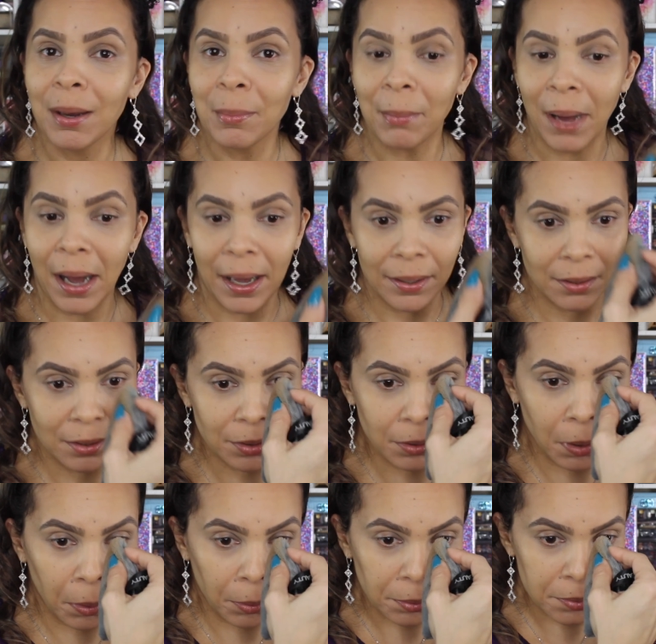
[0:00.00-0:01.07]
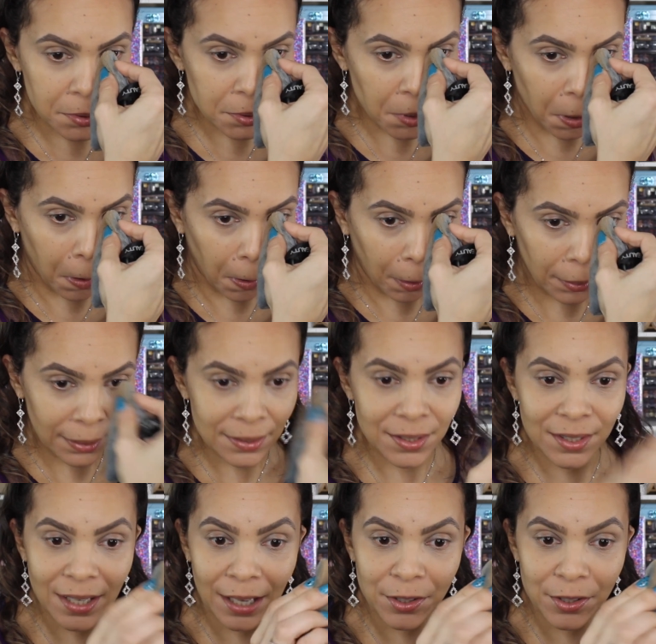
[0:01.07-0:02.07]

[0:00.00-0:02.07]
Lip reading: my nose. So let's see,